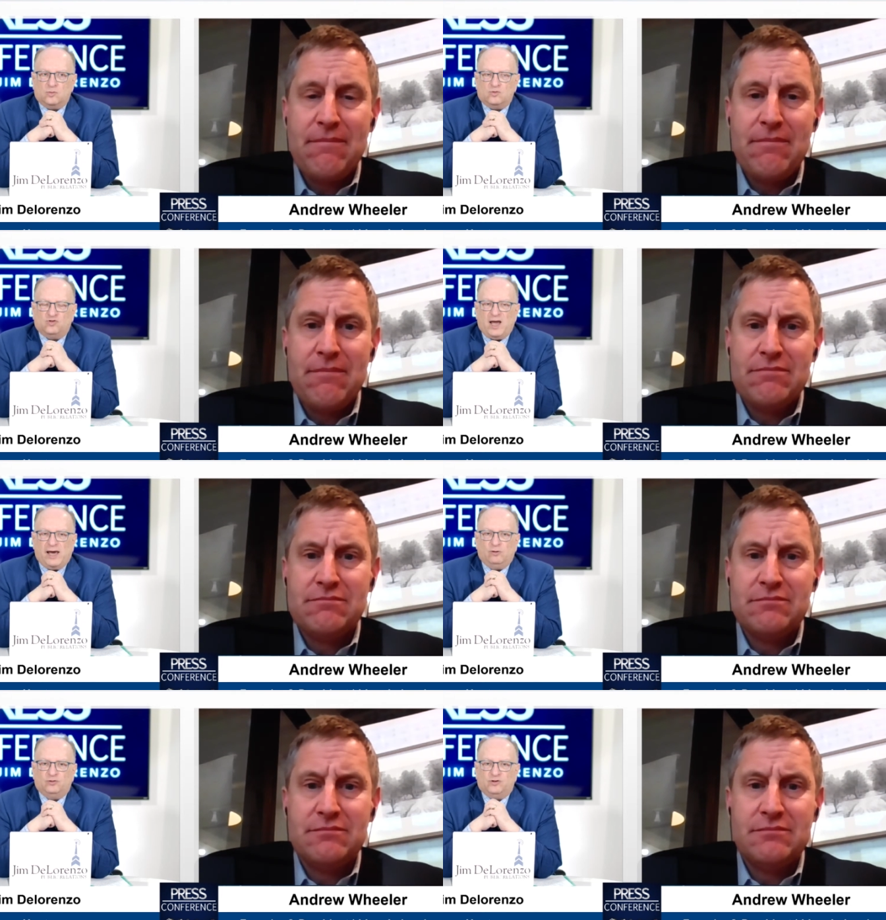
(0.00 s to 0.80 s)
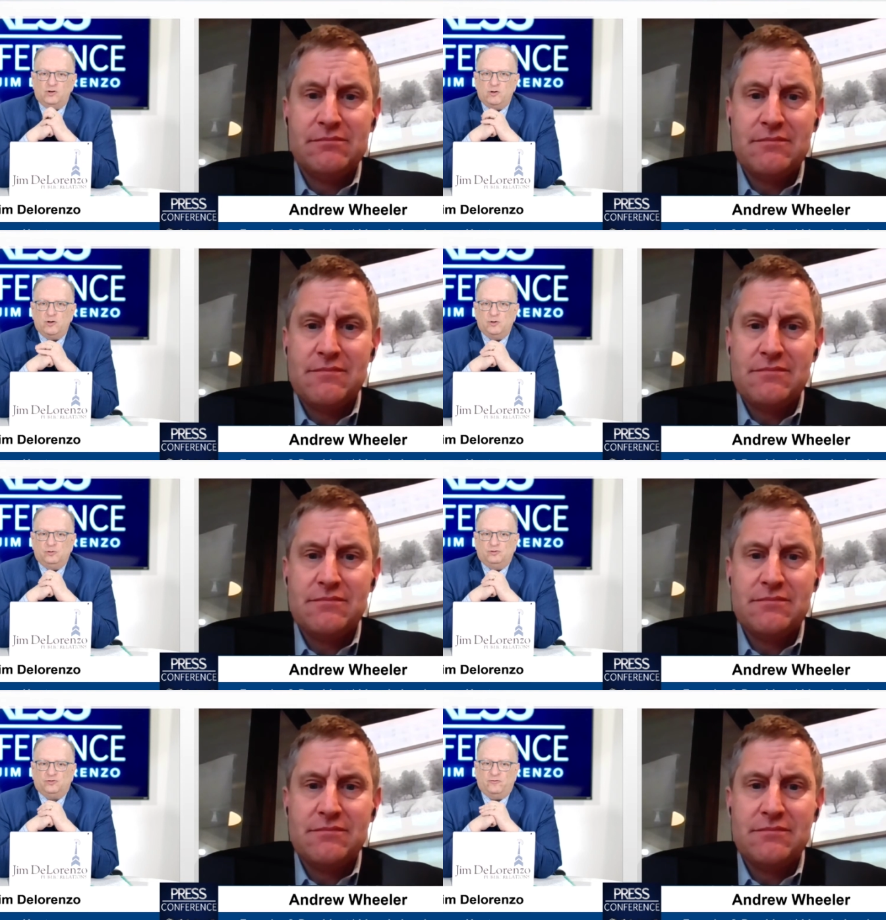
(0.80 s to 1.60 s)
Speaker 1: channels do you
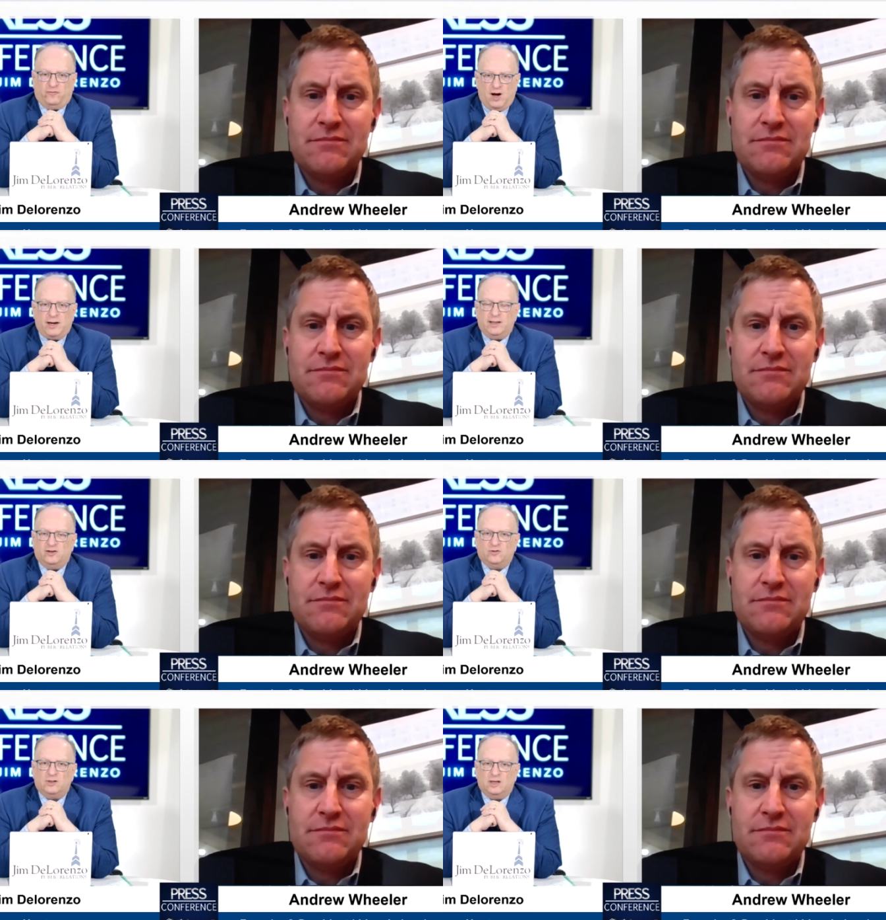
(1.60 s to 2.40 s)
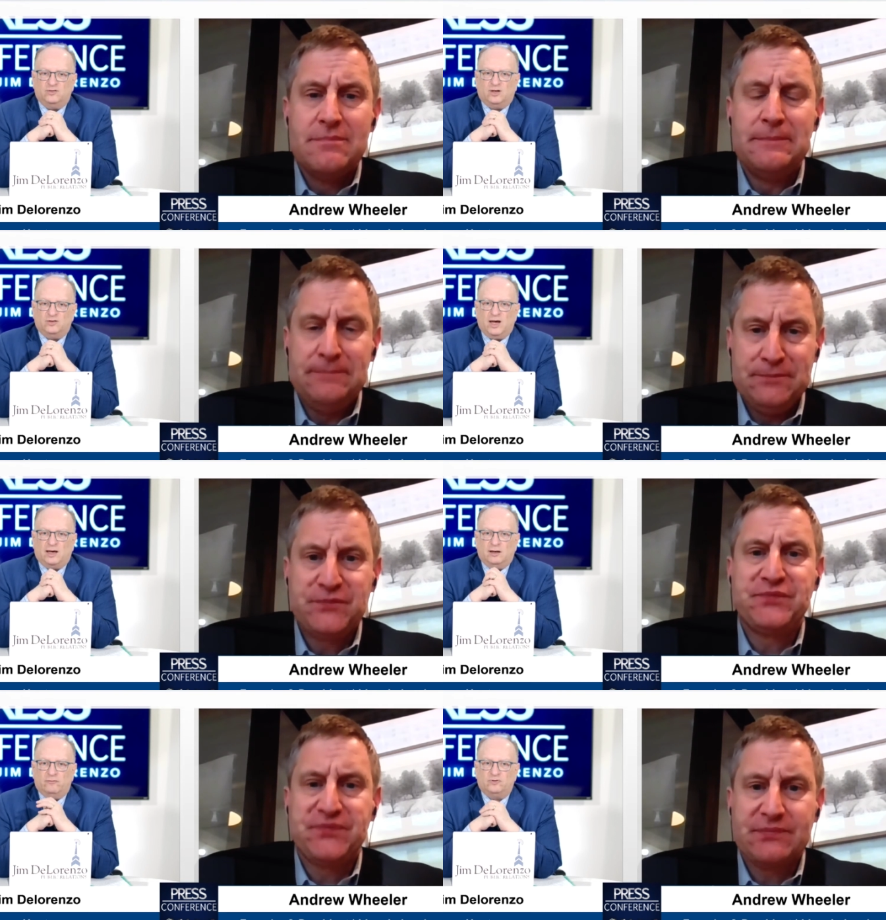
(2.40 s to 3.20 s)
use to find these these
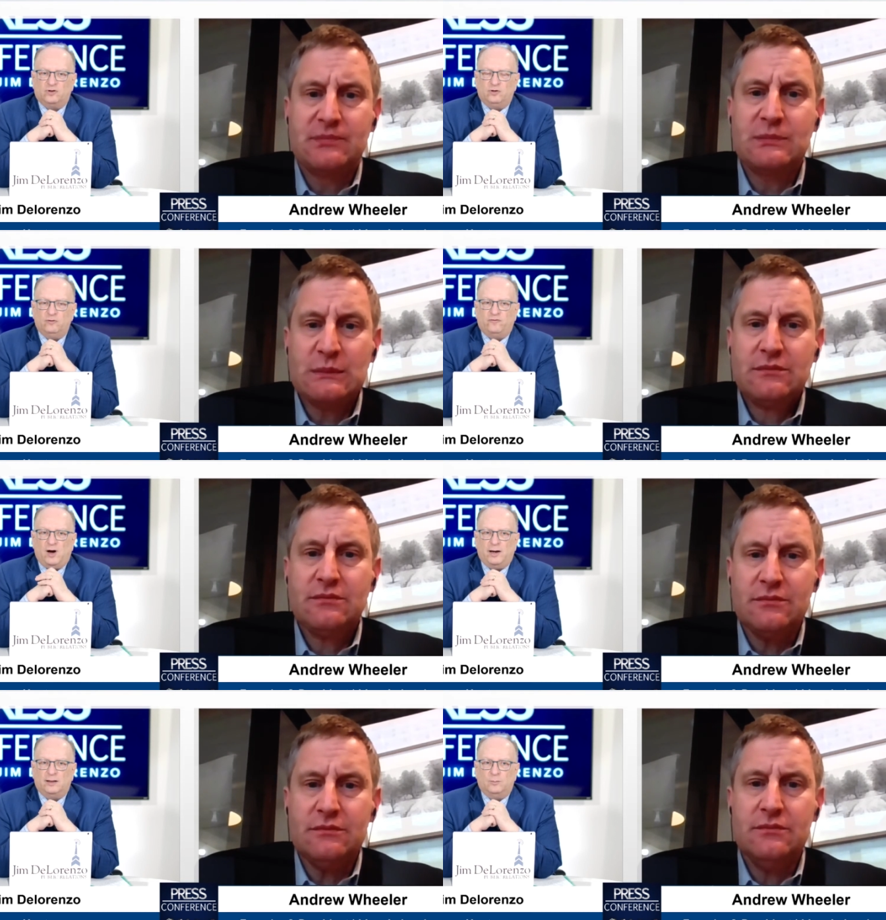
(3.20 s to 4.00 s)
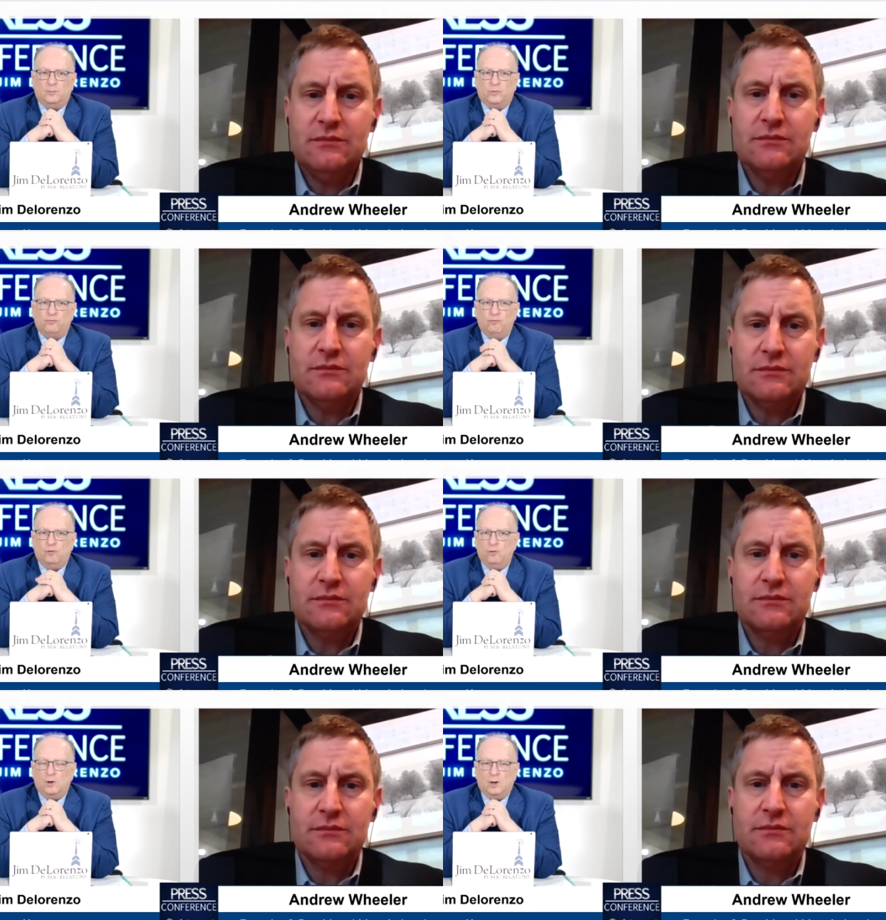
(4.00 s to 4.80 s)
executives? Do you find them
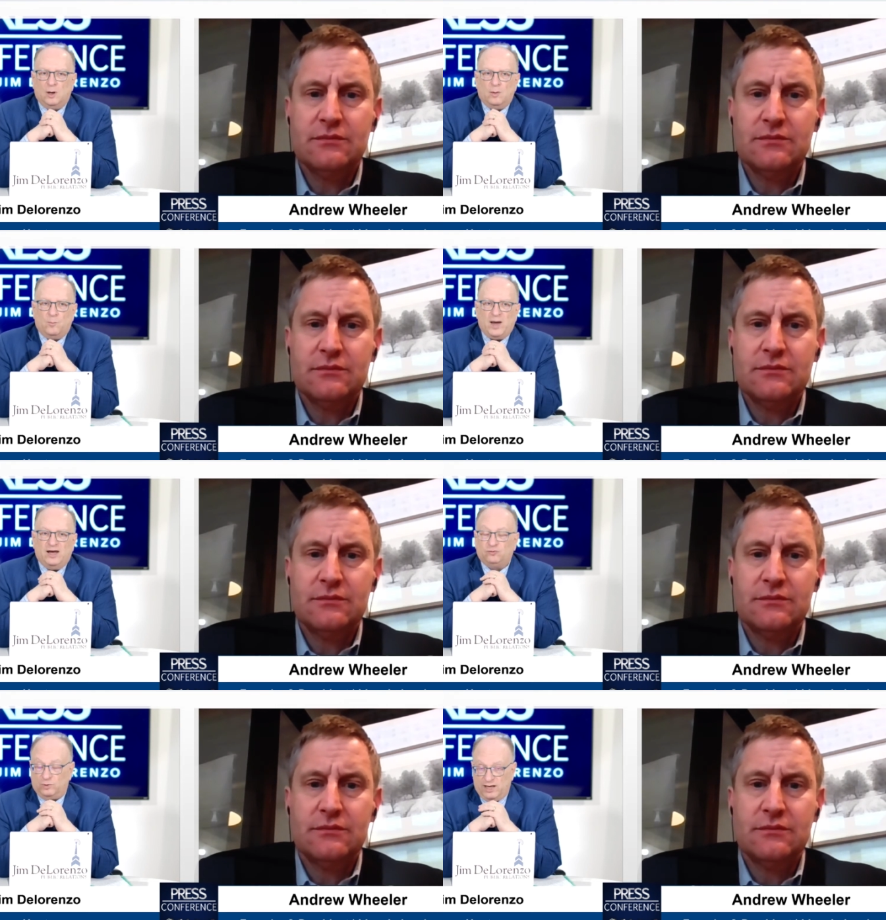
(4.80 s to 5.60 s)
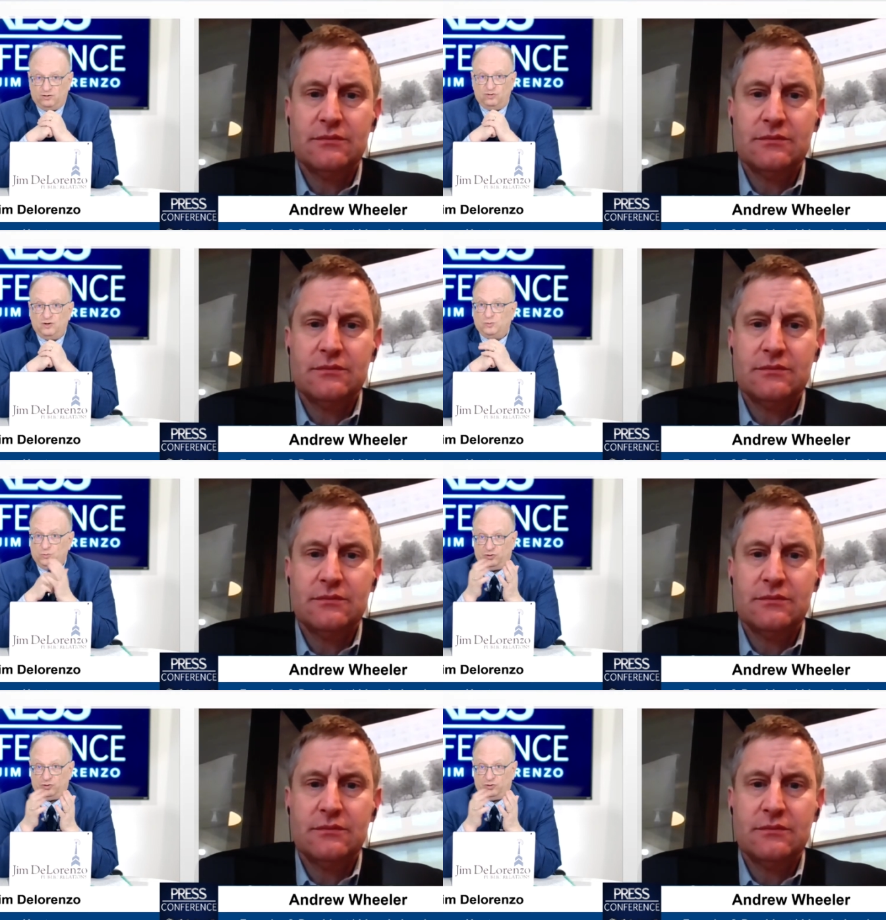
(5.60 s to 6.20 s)
through past relationships, which